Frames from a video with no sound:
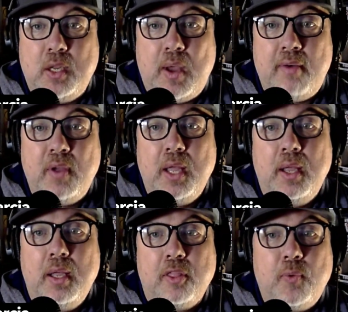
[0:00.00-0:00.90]
They do have
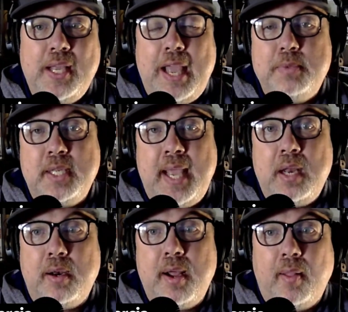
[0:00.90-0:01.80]
3 games in
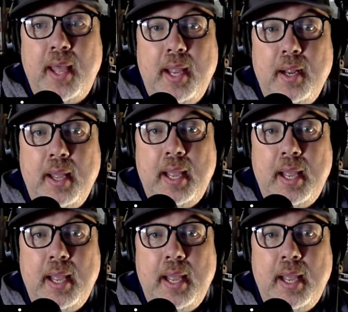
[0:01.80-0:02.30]
hand on LA,